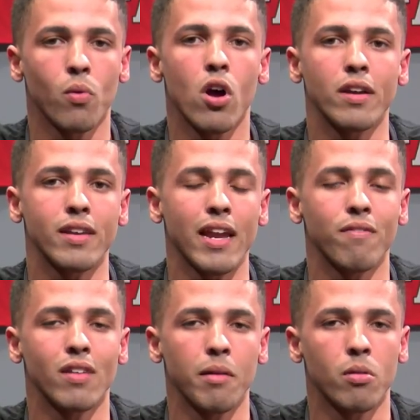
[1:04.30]
Rock
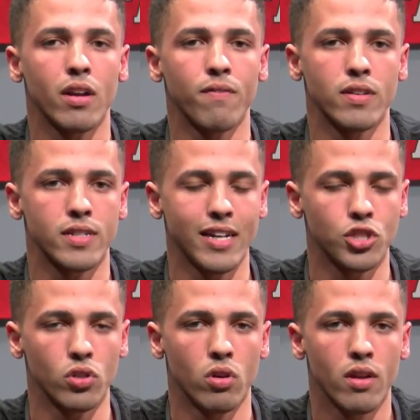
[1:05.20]
Dave Labor
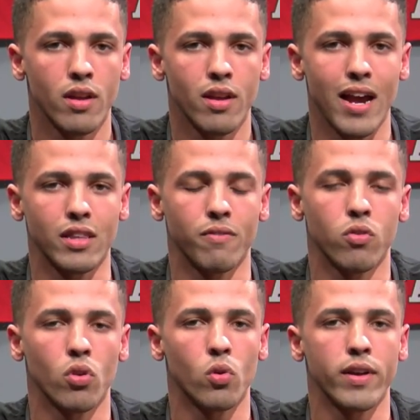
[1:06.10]
Invitational. At the
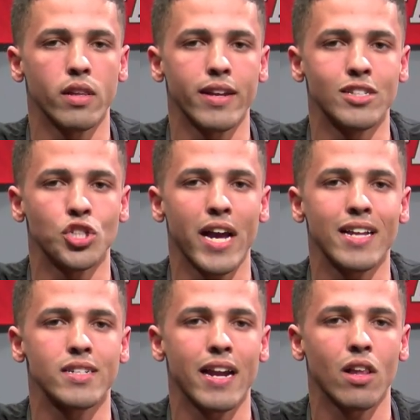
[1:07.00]
Florida Relays,
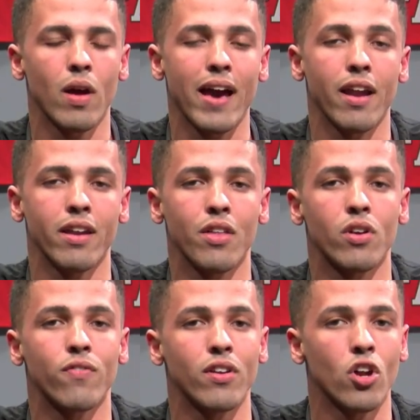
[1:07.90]
Chad Zala had
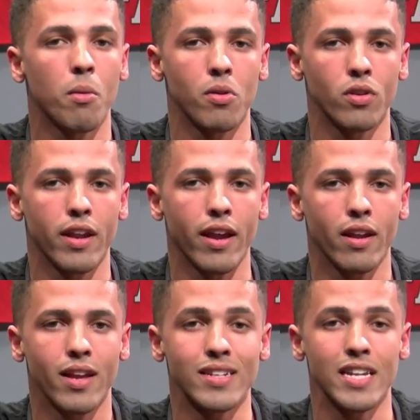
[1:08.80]
another phenomenal day
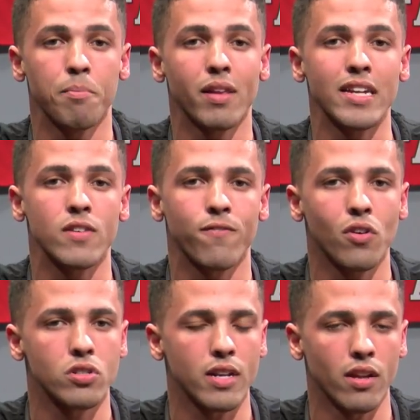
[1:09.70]
as he placed
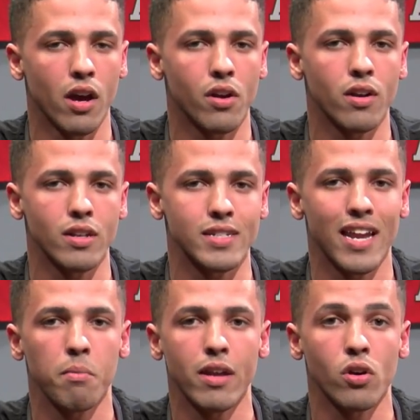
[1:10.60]
first in the
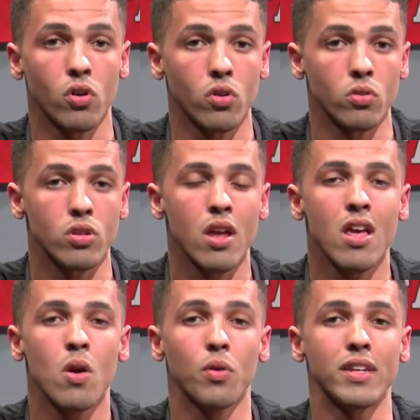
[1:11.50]
110-meter hurdles
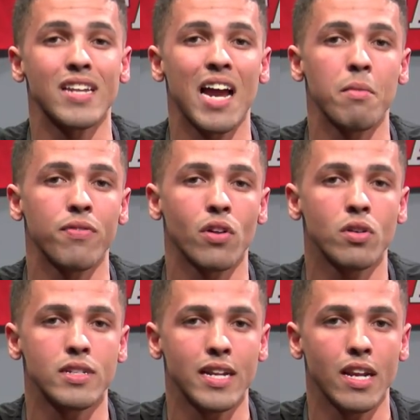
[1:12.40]
with a time of
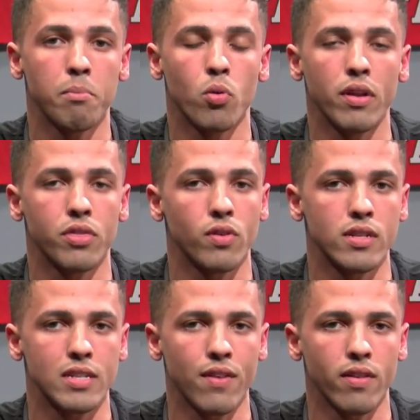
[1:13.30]

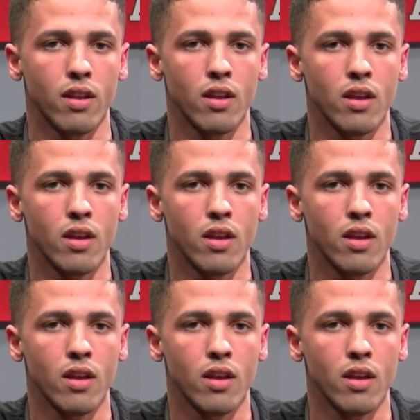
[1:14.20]
13.37.